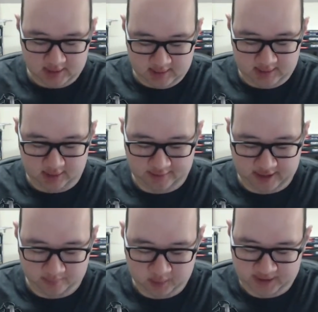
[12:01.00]
they
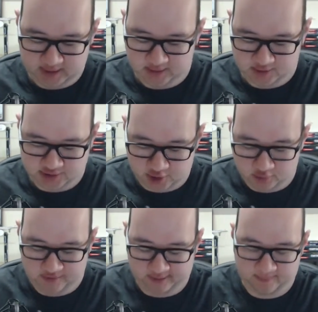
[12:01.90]
complete 2
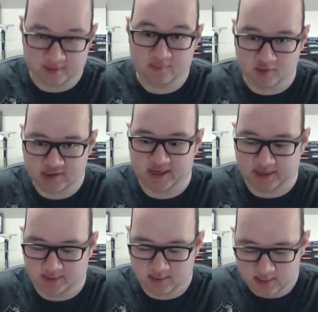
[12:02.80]
of them, once again,